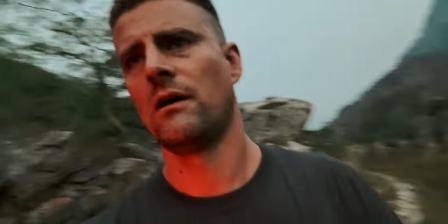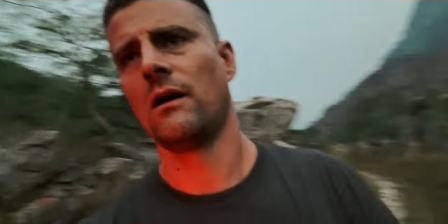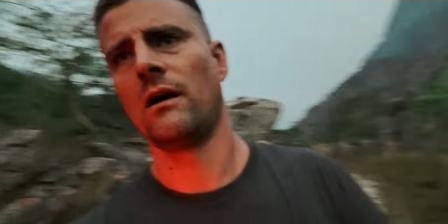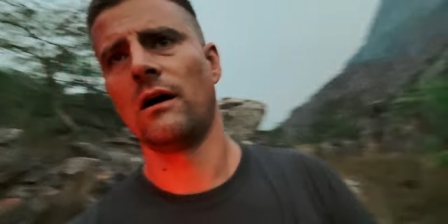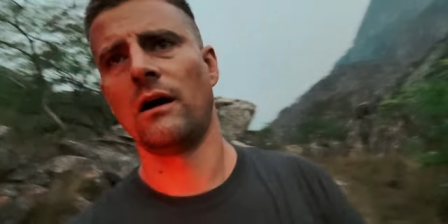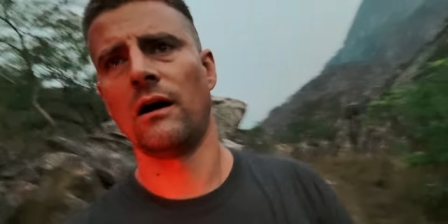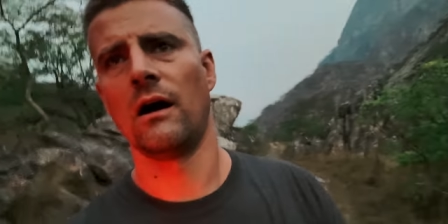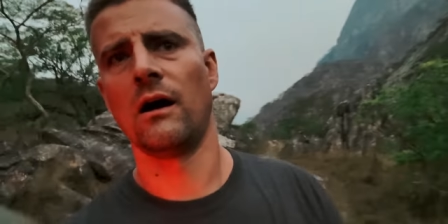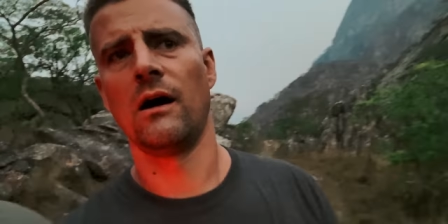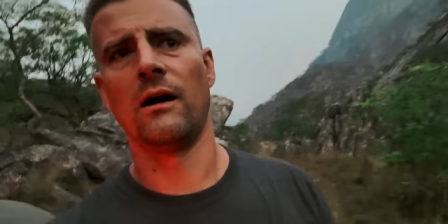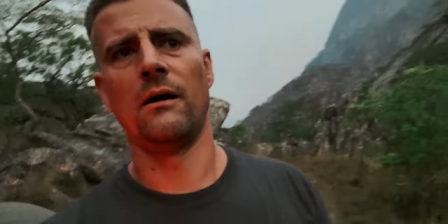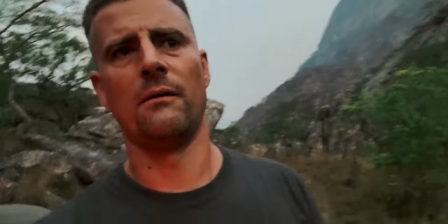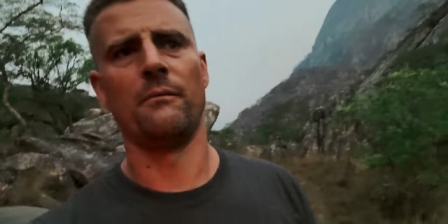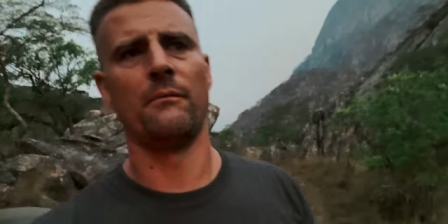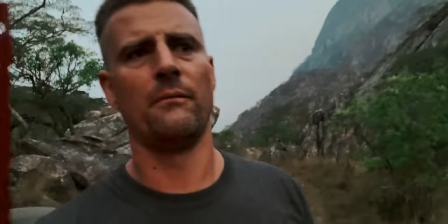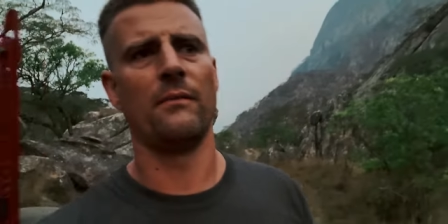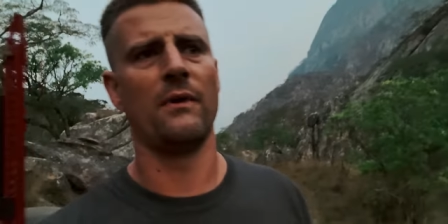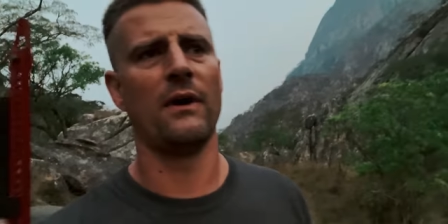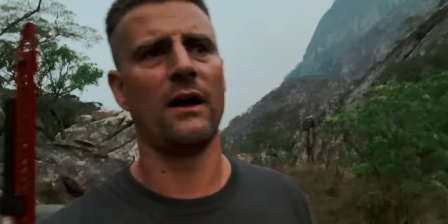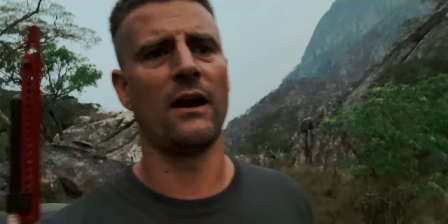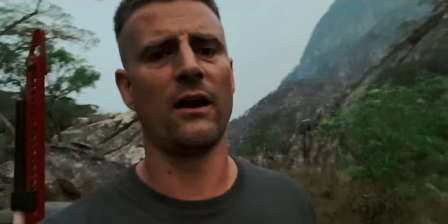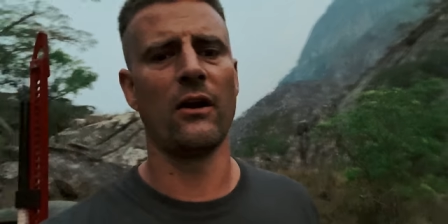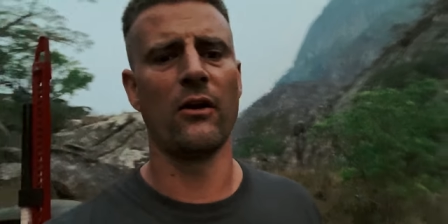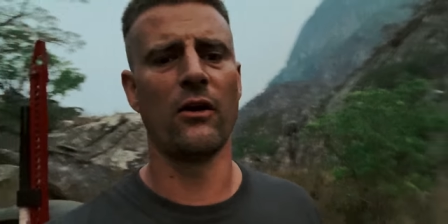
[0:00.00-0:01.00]
Um,
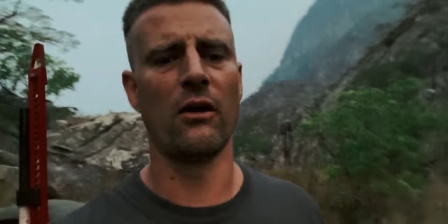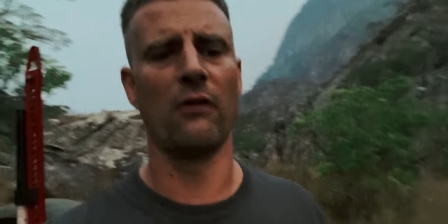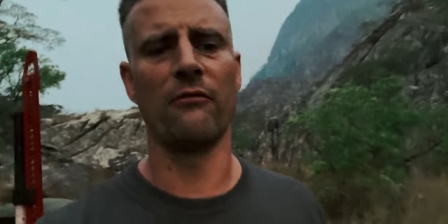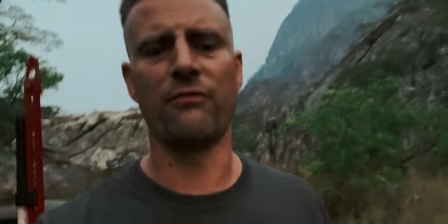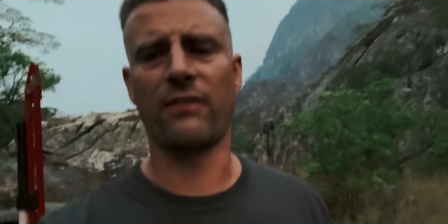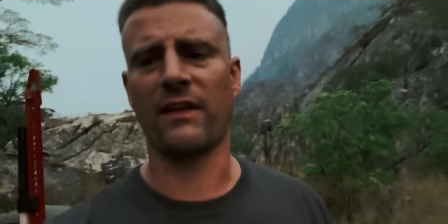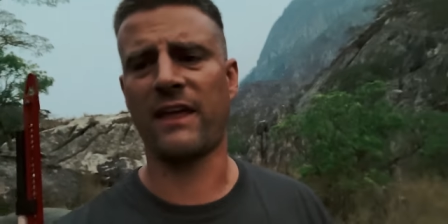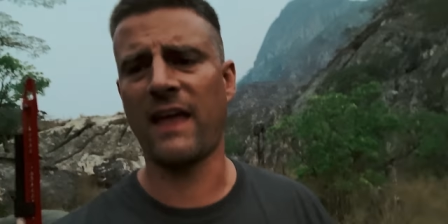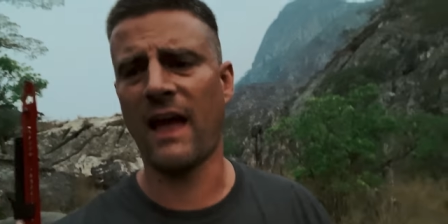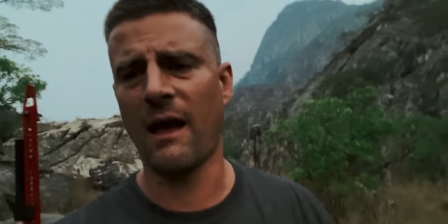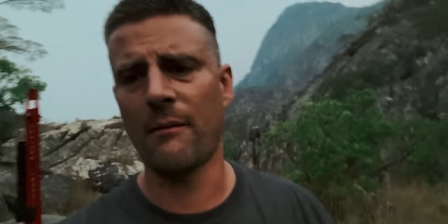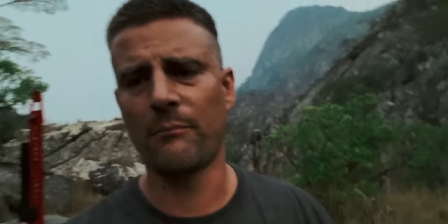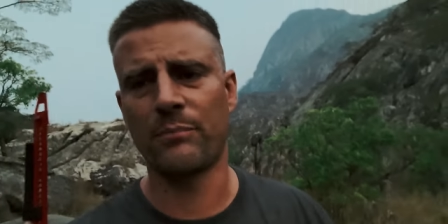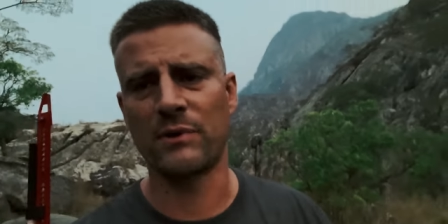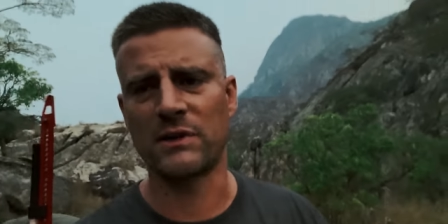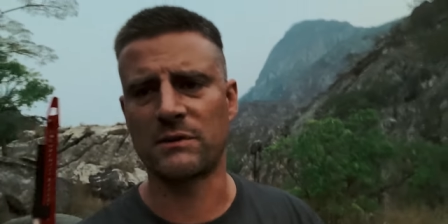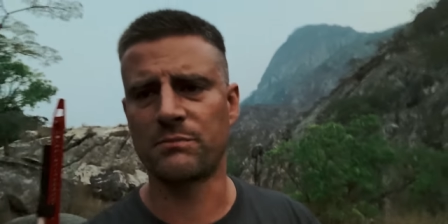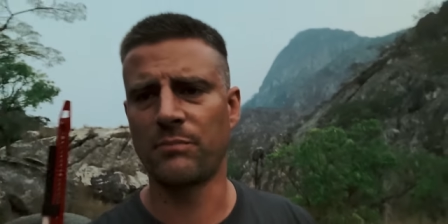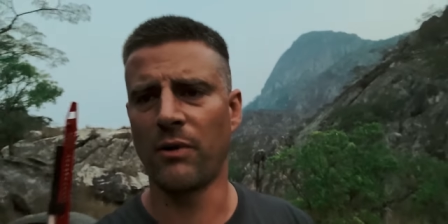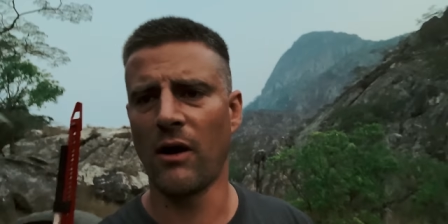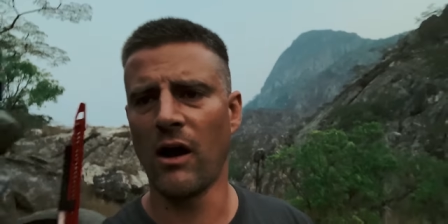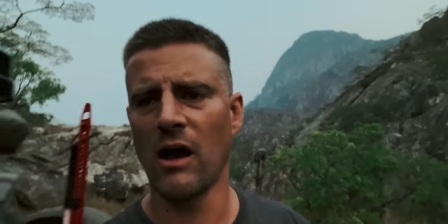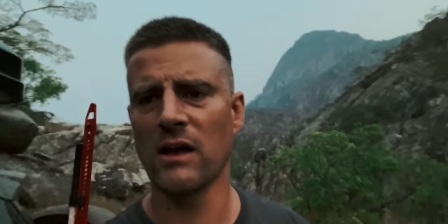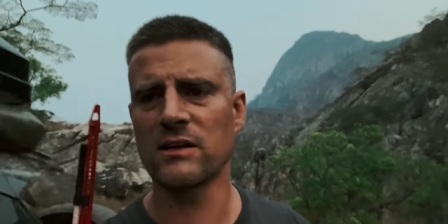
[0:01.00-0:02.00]
I don't know if the camp has
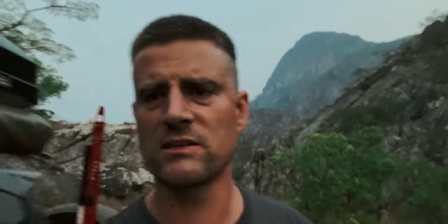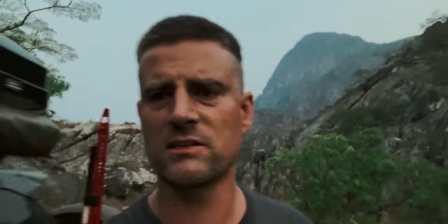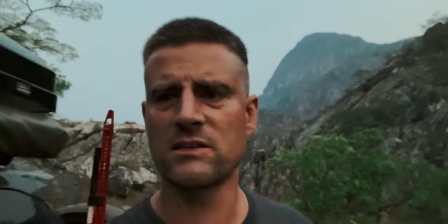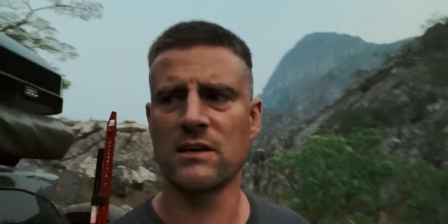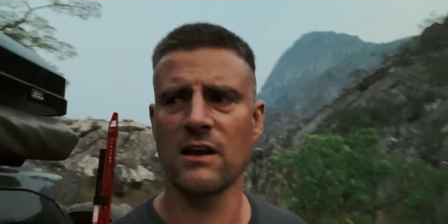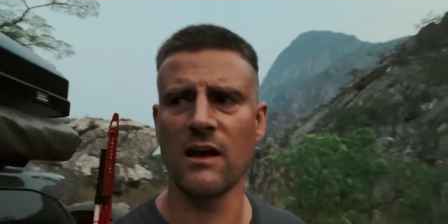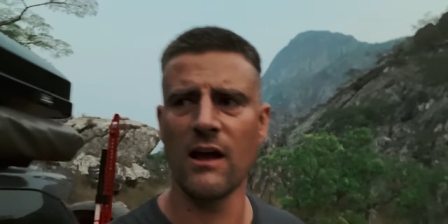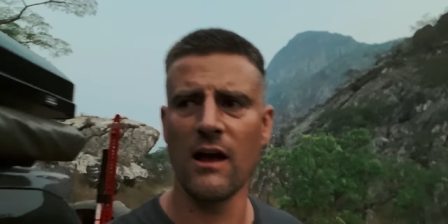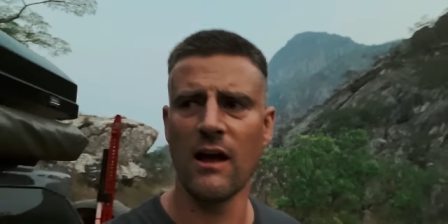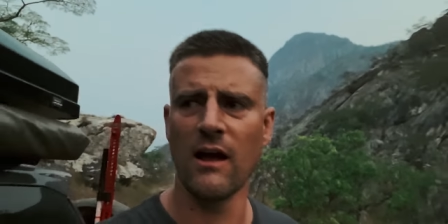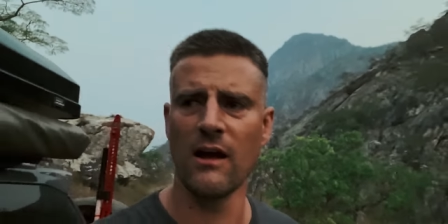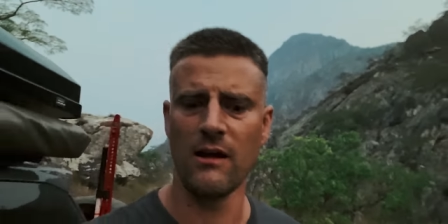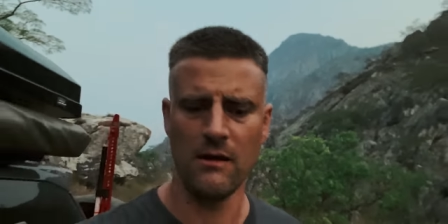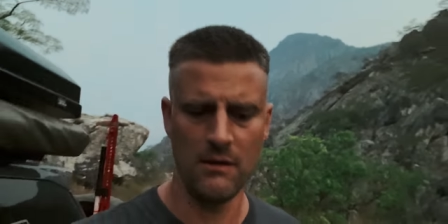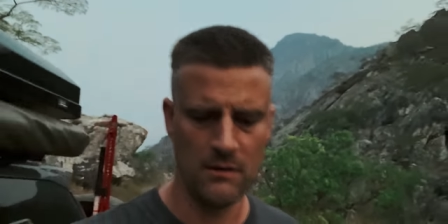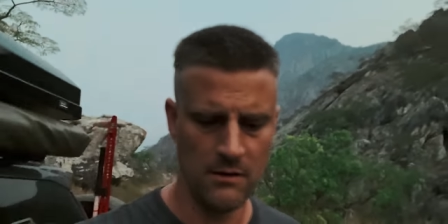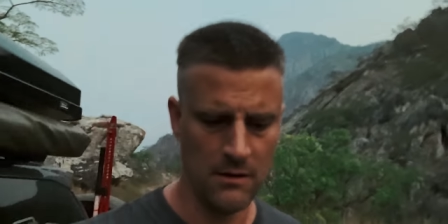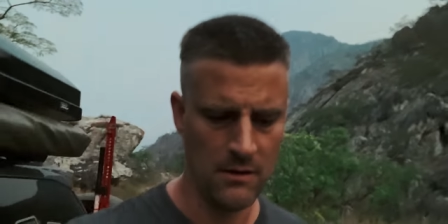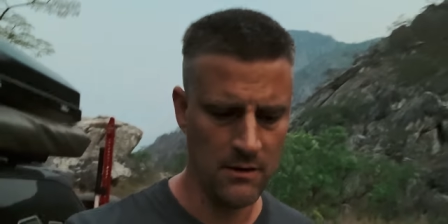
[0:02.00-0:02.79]
passed here,